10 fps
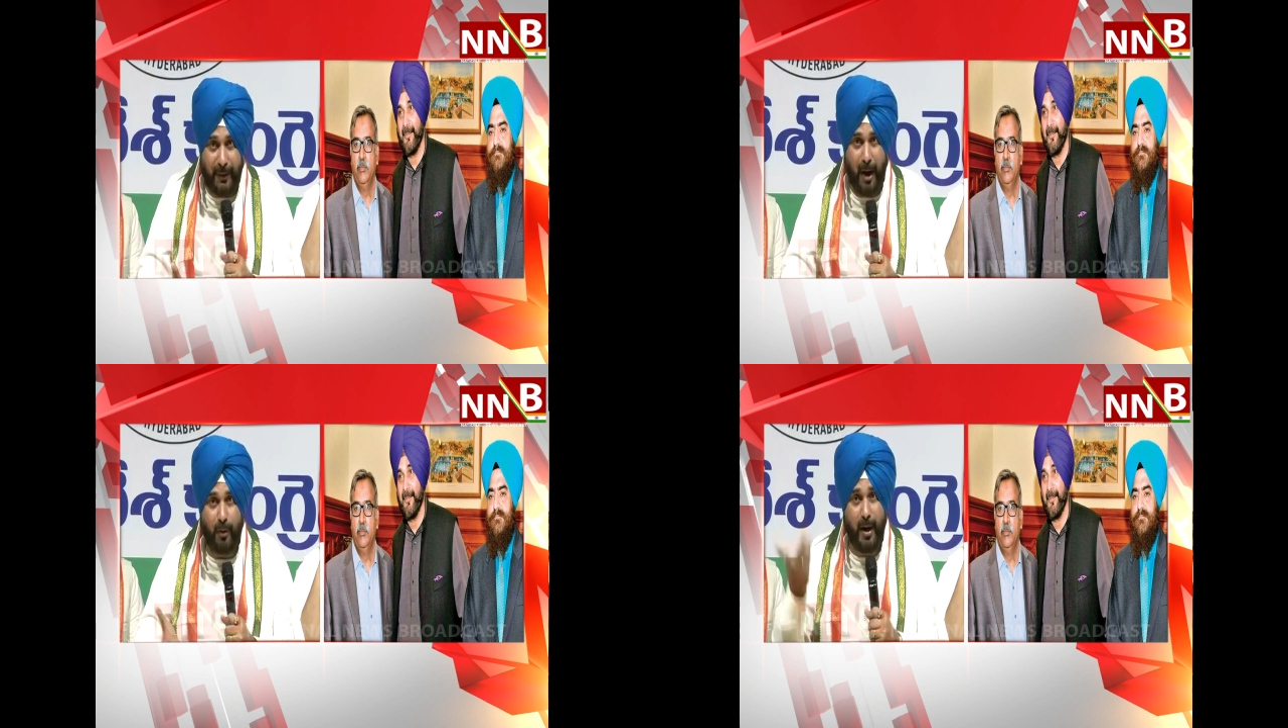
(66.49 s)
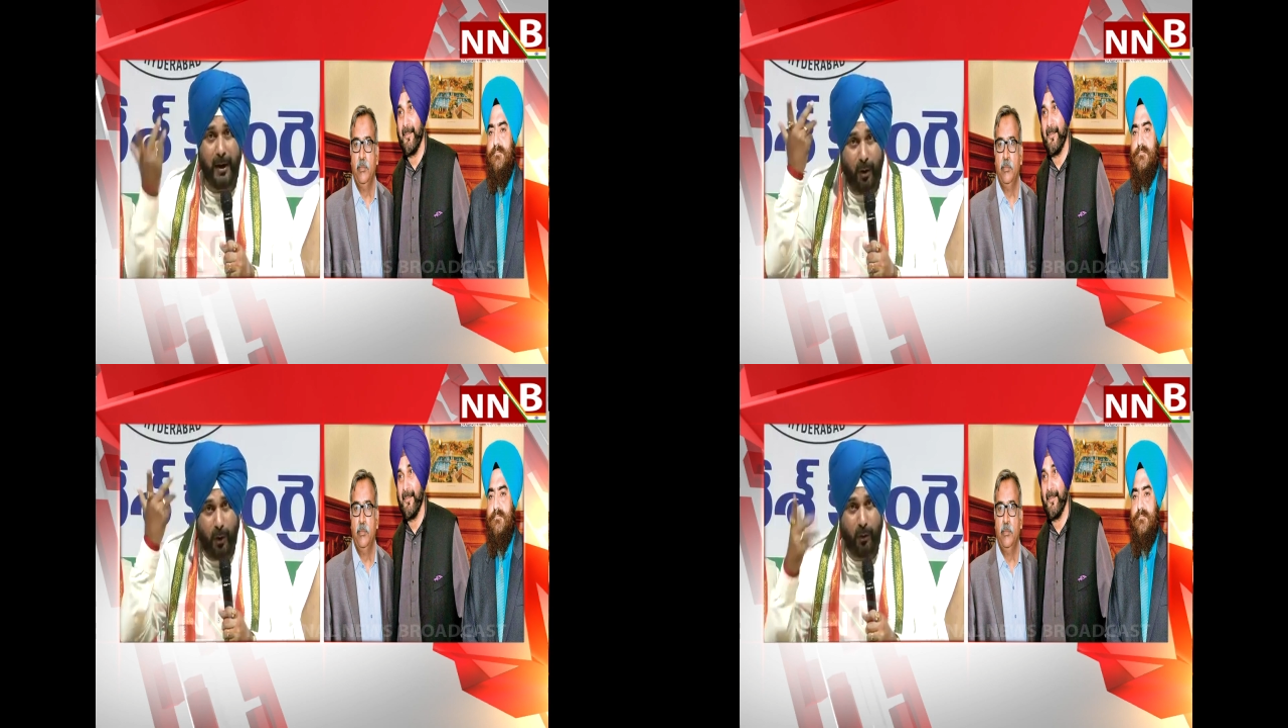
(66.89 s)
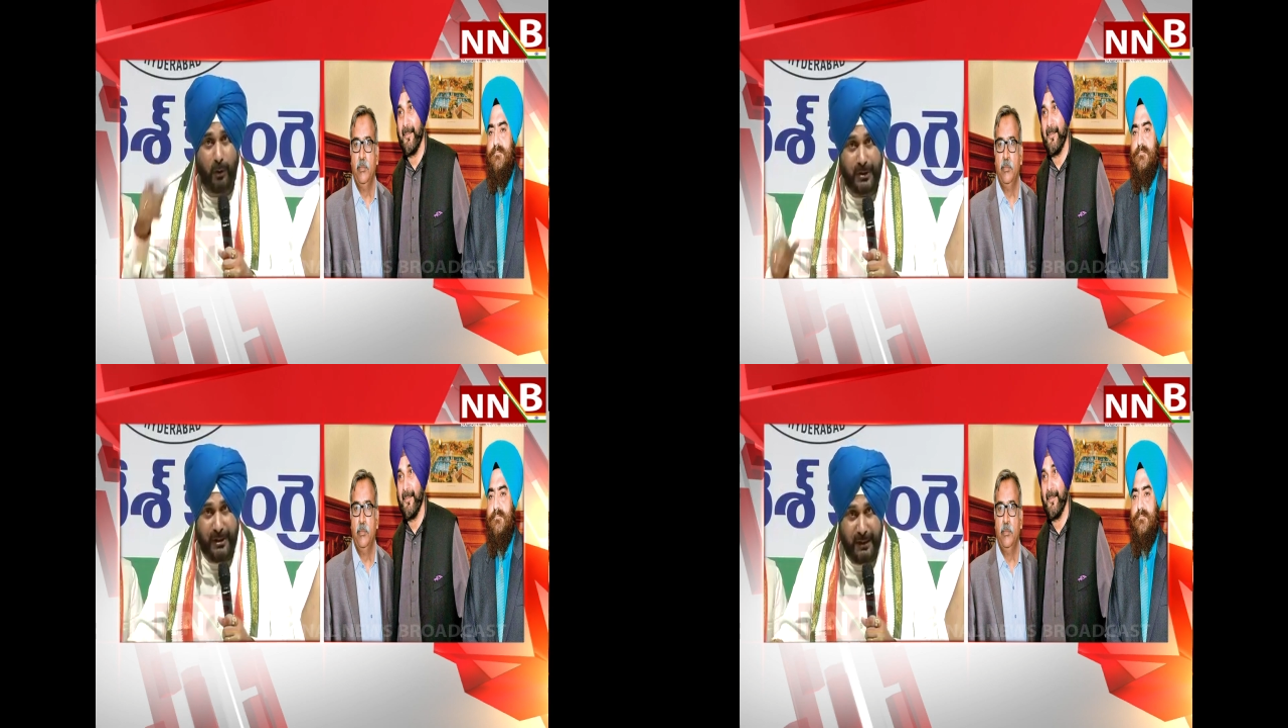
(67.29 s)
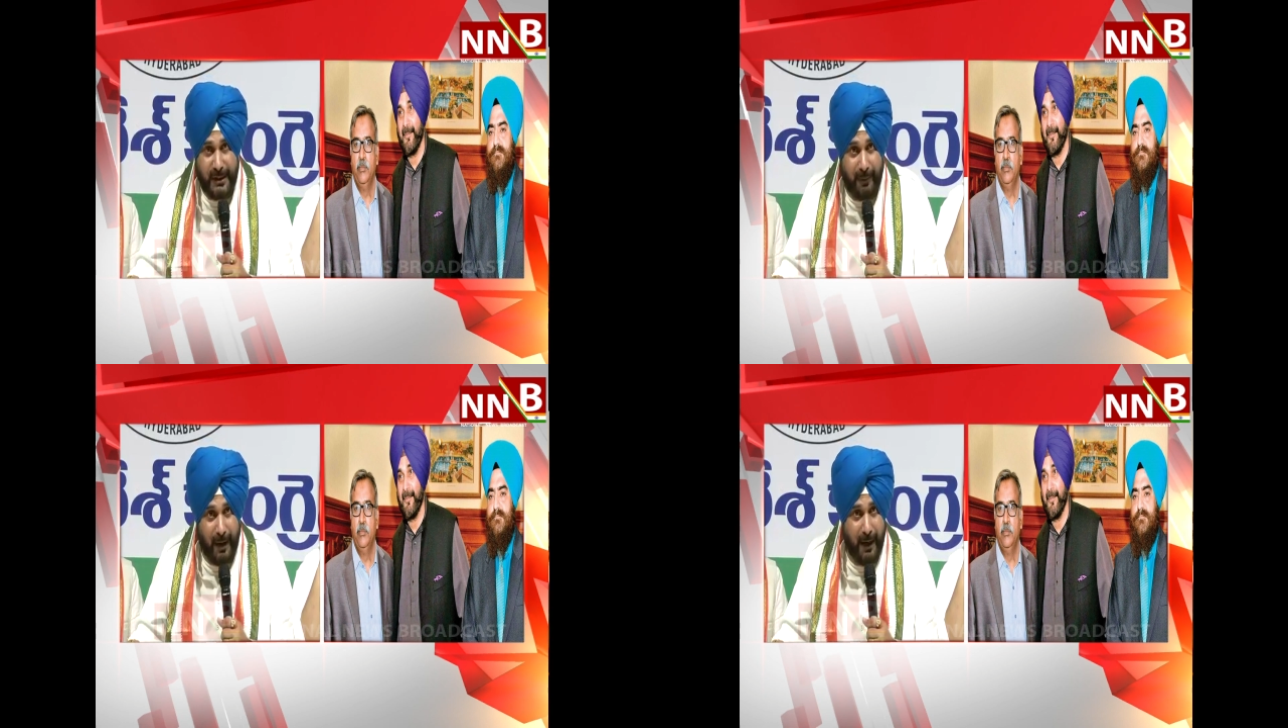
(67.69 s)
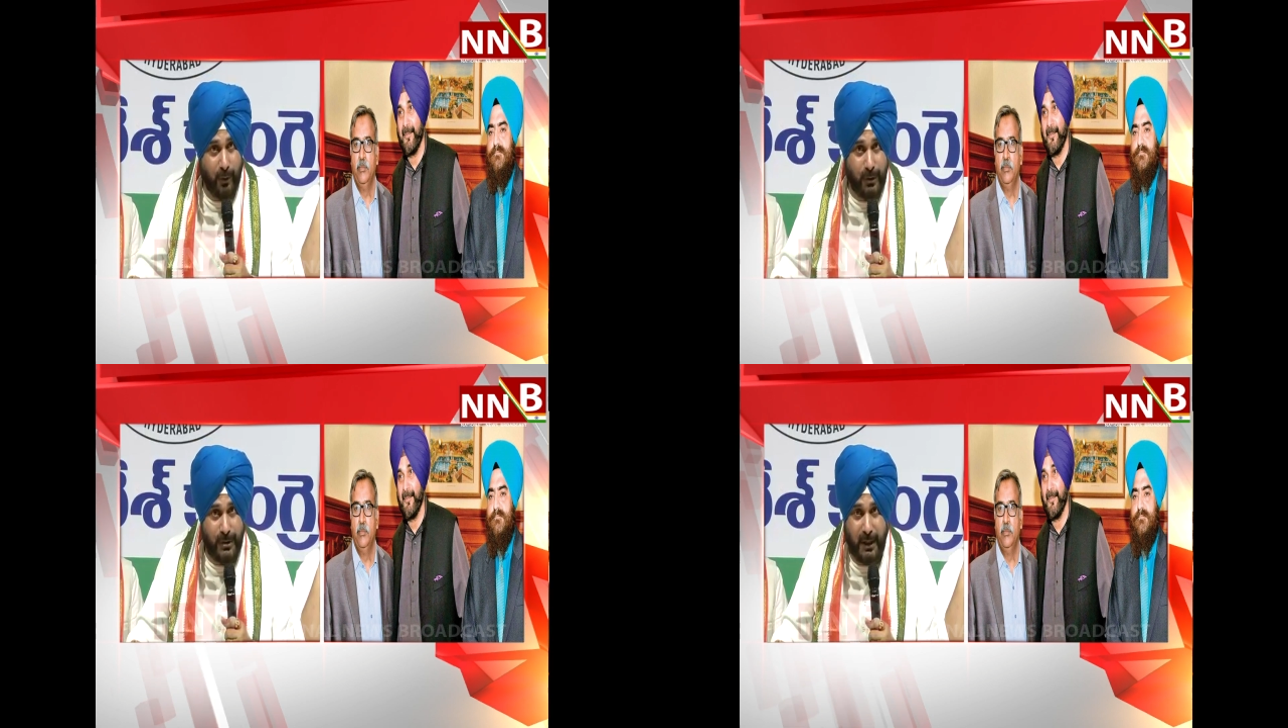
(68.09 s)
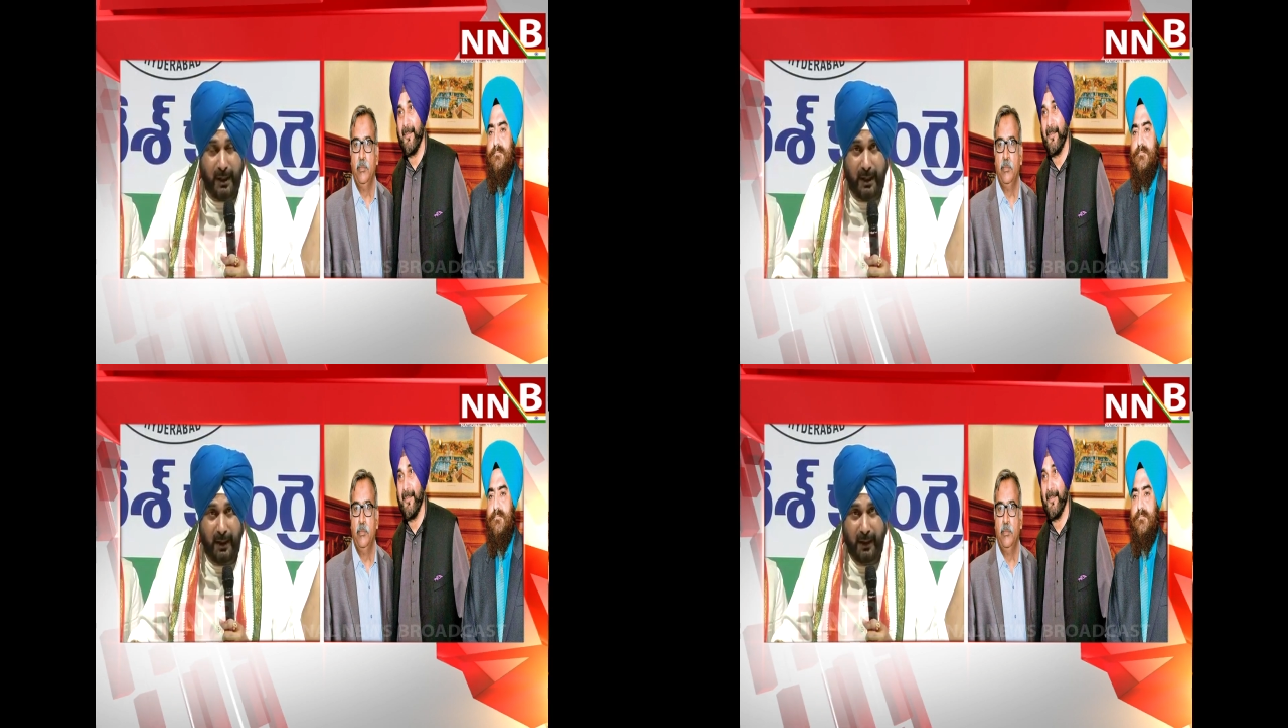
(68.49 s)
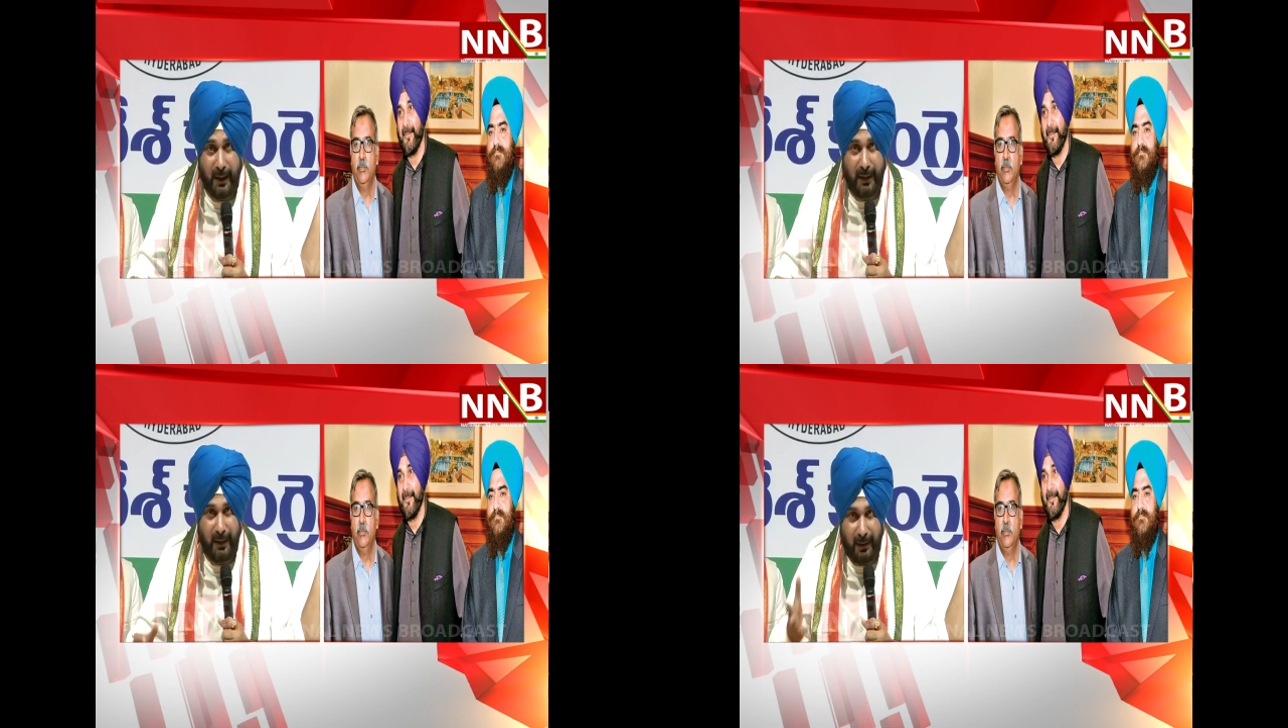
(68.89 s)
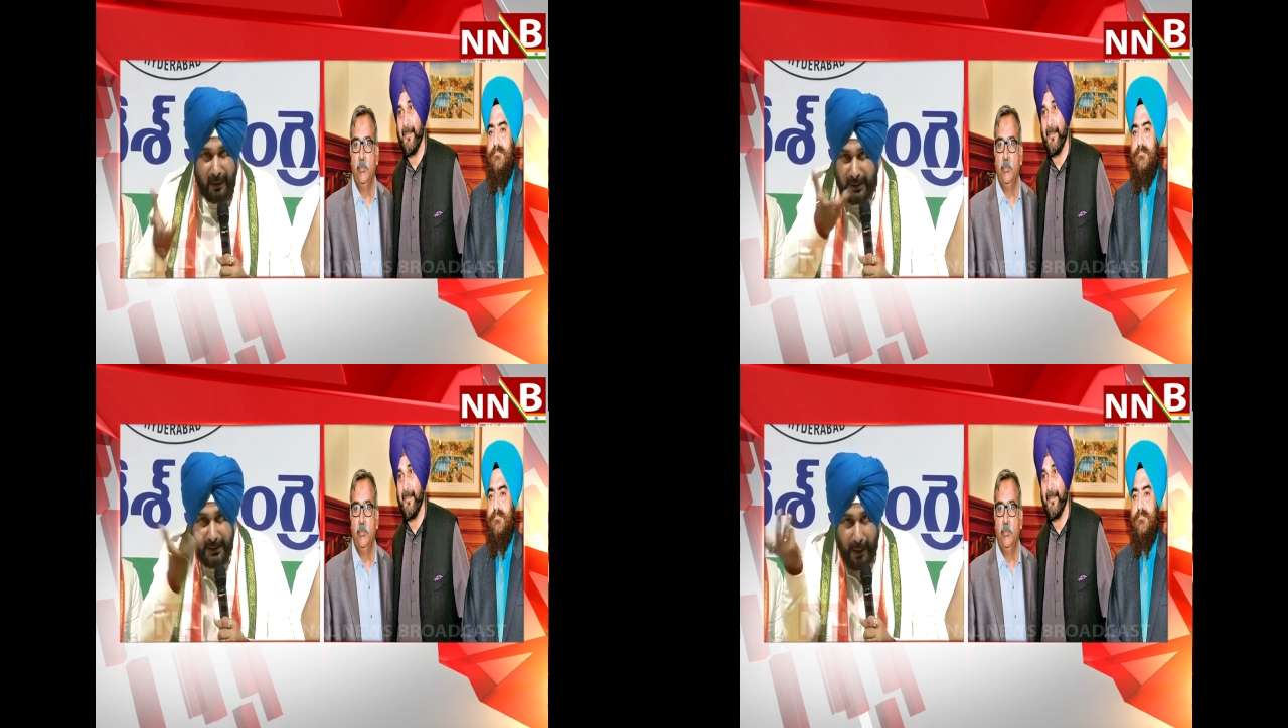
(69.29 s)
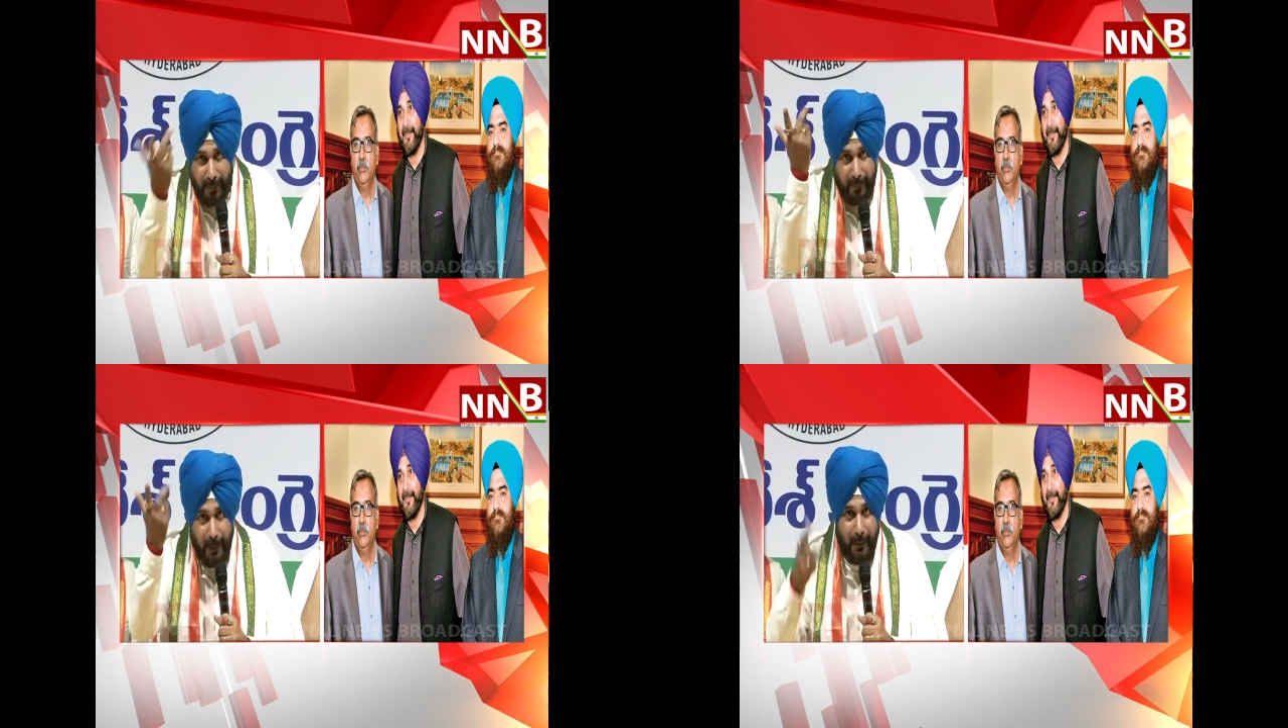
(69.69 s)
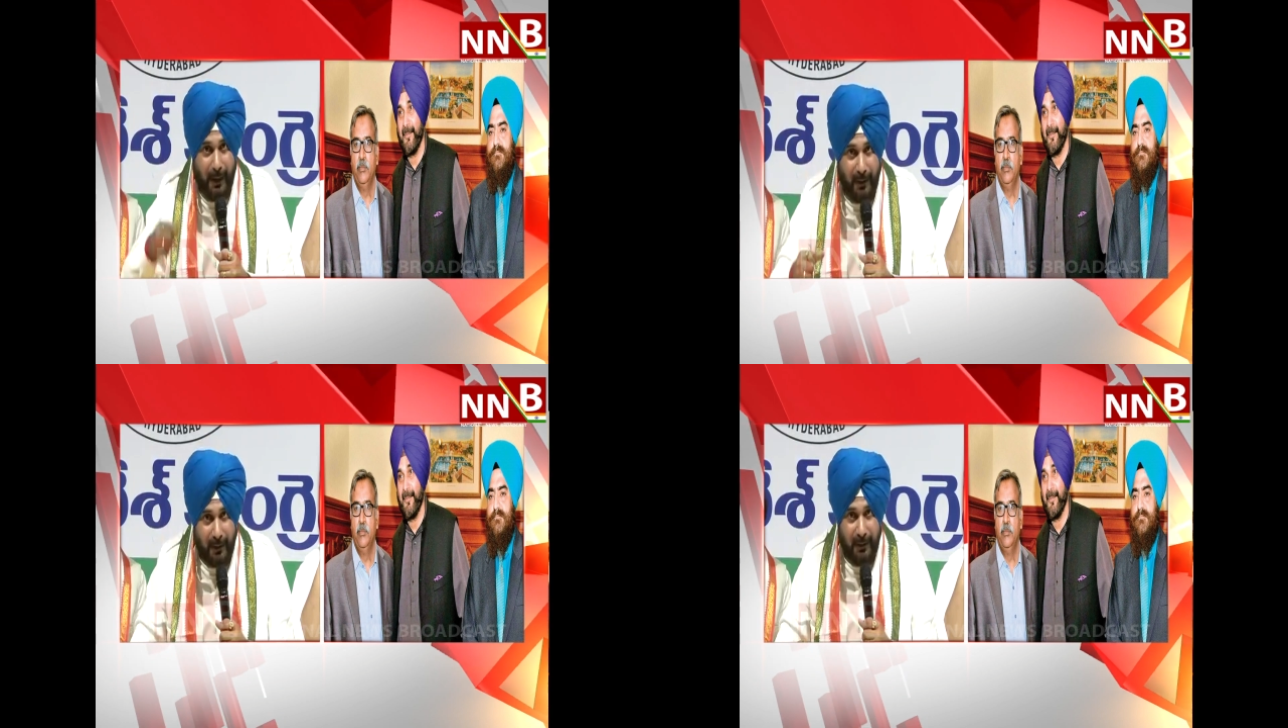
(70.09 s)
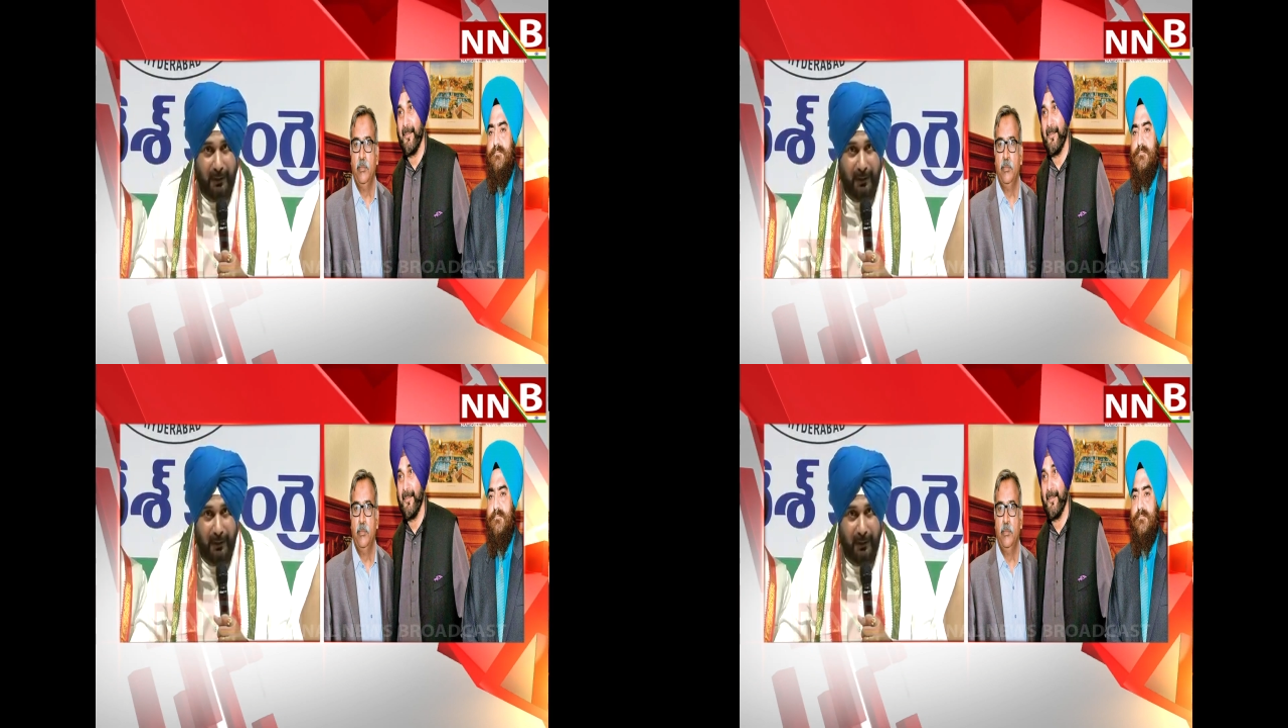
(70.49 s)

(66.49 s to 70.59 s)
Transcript: How do I know who's Cheema and who's this Chawla Pawla?